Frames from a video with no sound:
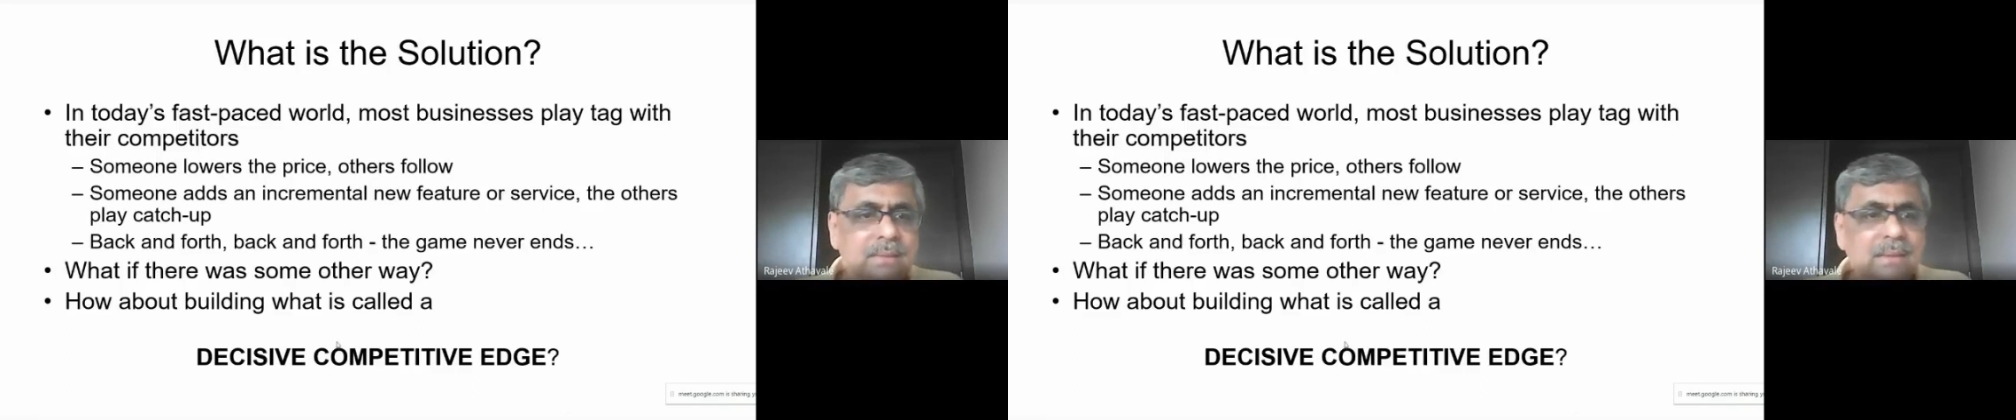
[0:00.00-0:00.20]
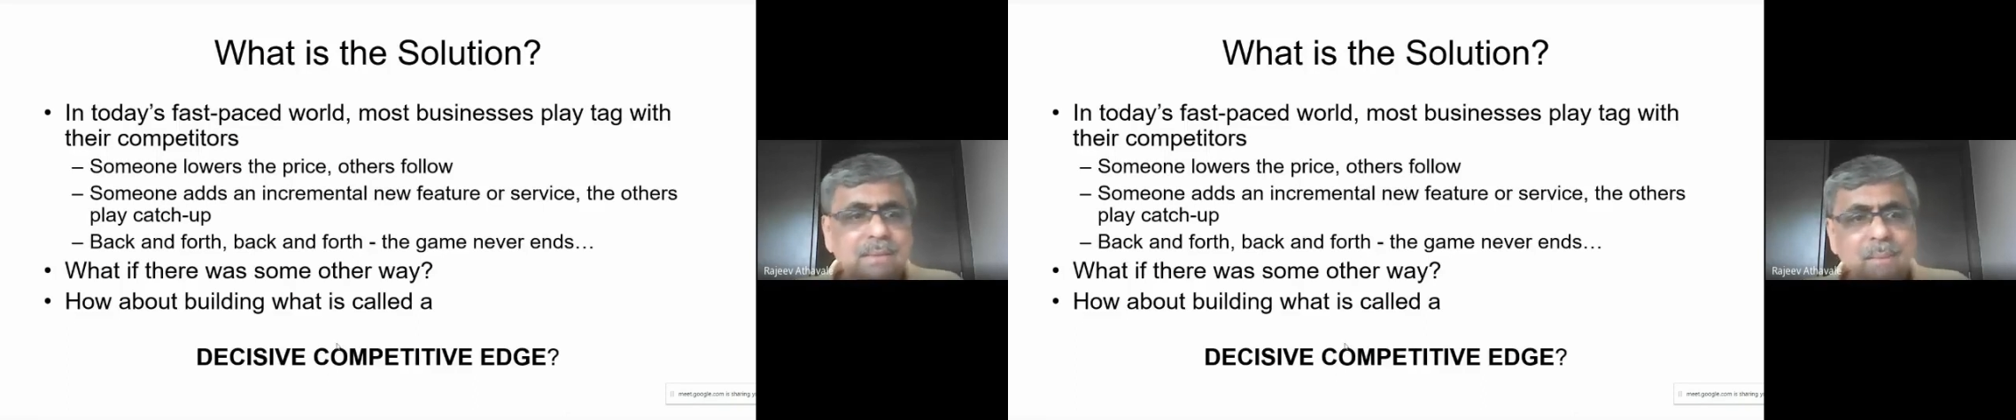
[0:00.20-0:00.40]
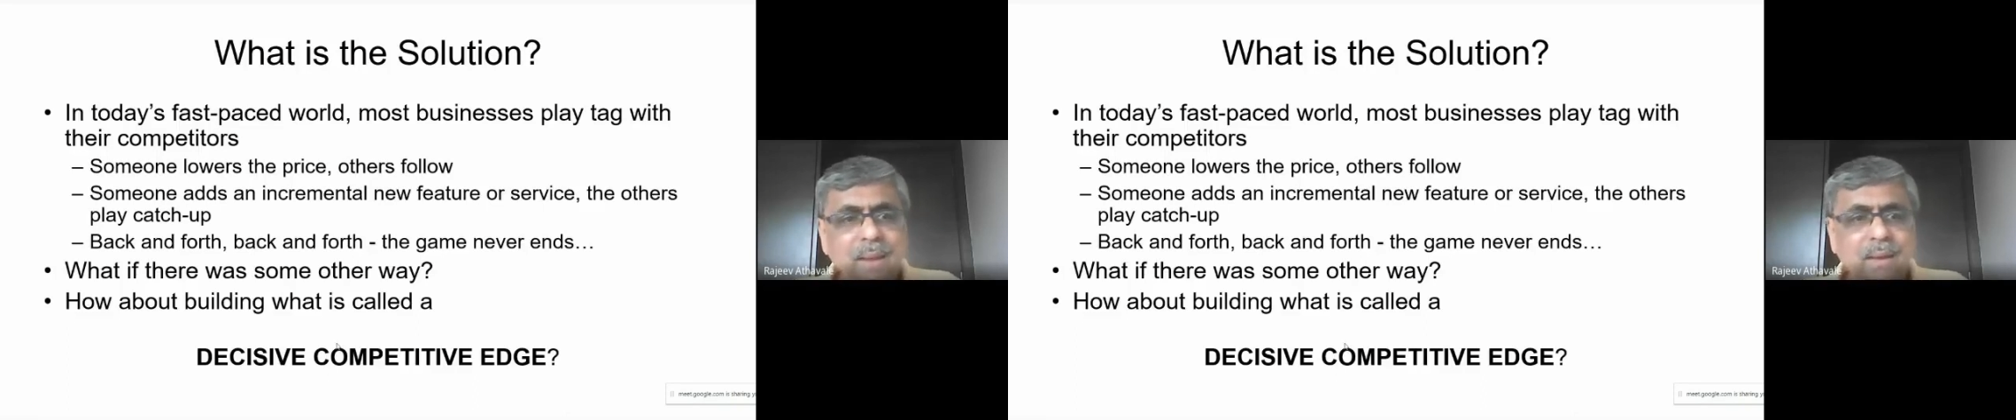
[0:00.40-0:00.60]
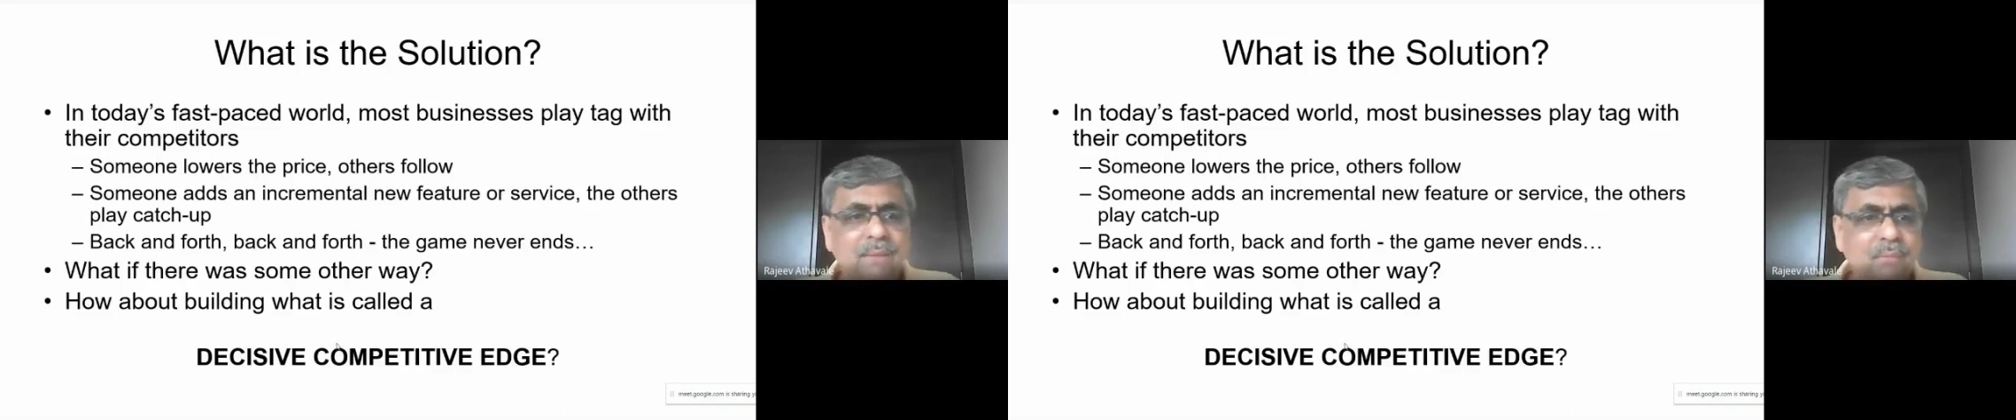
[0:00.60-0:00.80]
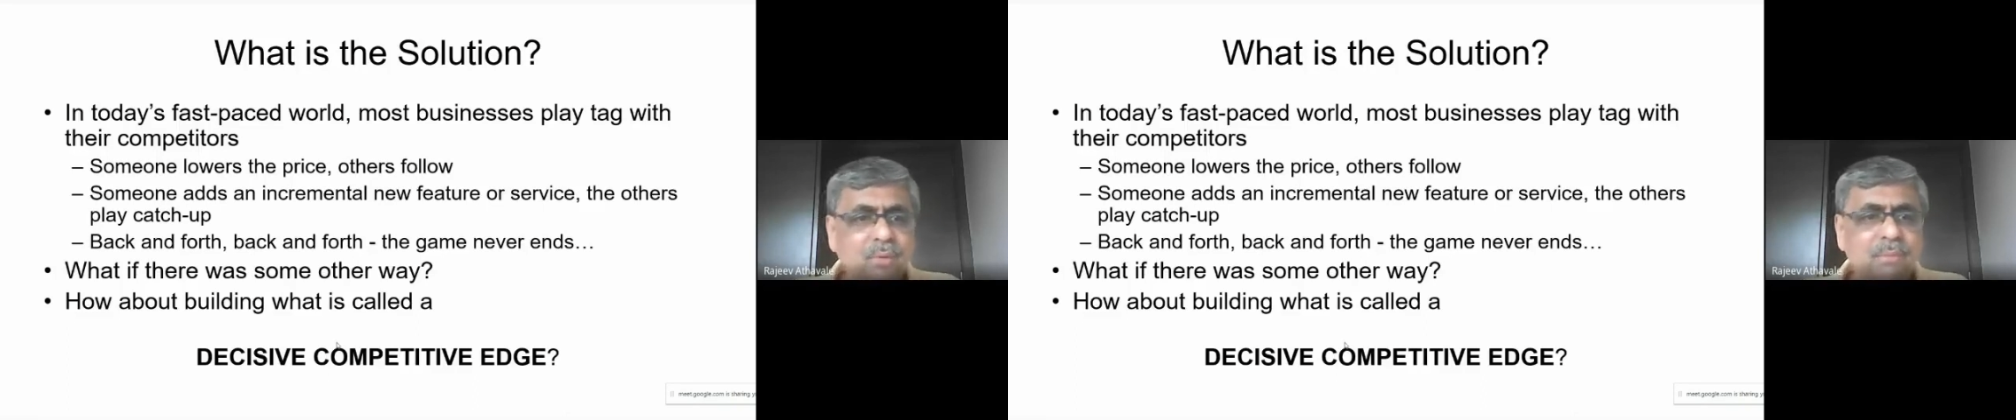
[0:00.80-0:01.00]
Then back
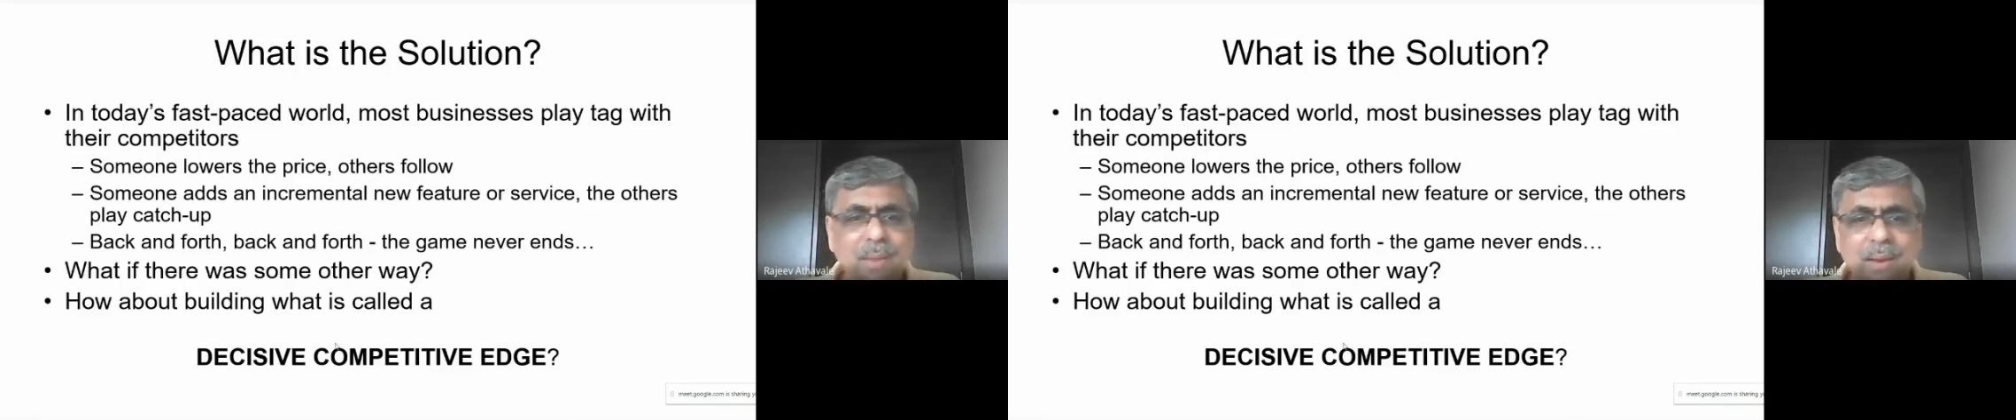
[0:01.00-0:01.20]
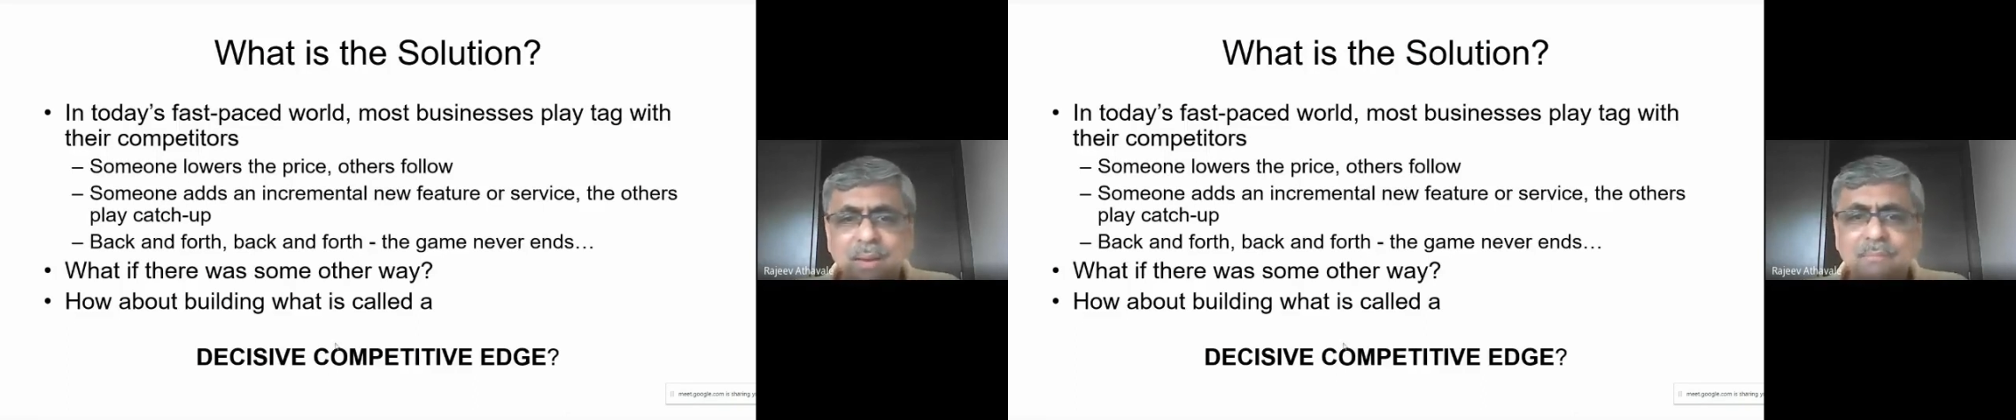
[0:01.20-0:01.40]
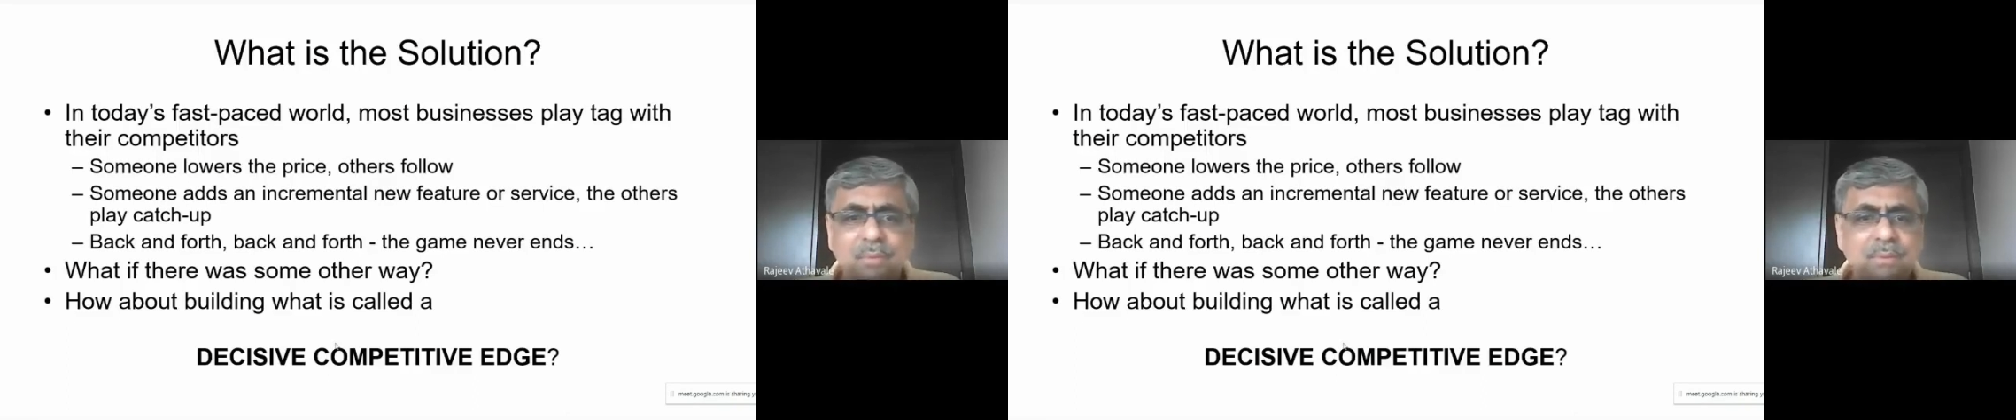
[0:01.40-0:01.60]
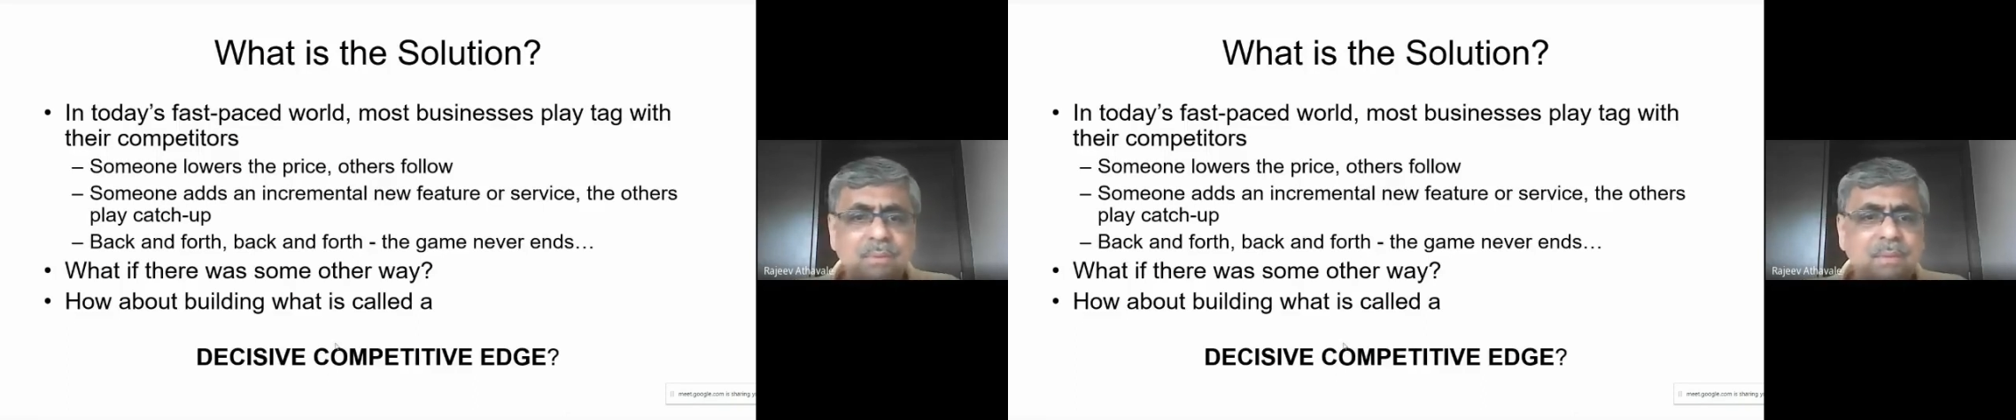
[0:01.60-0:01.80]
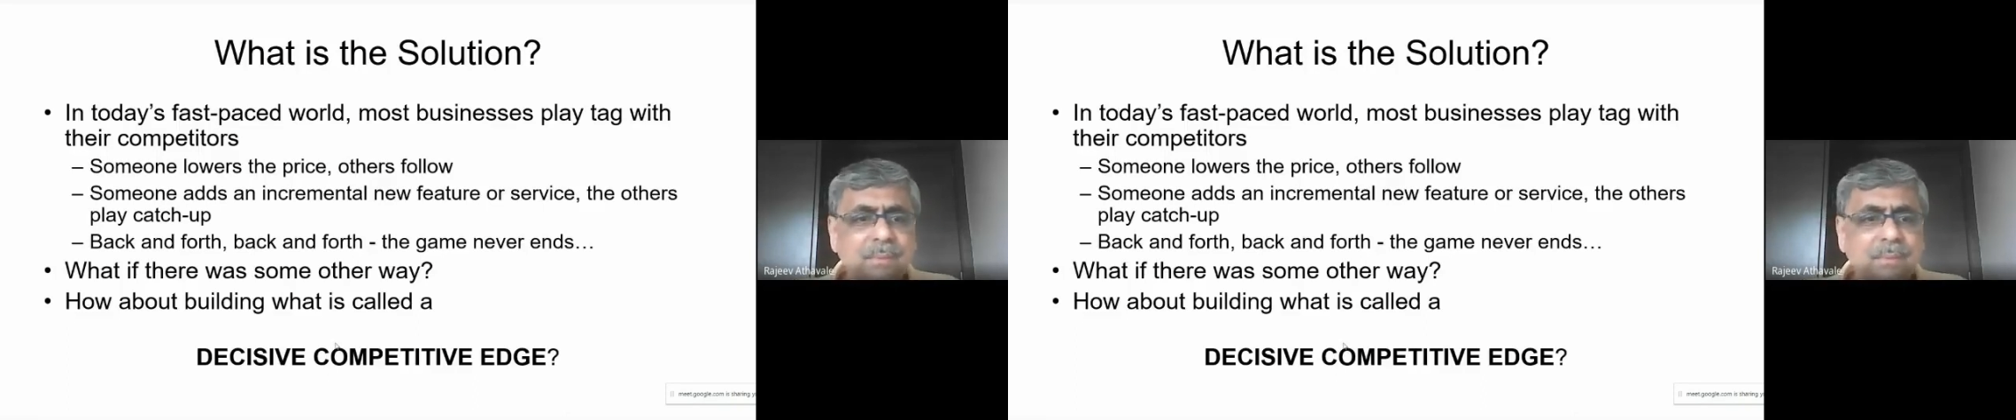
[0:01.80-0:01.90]
and forth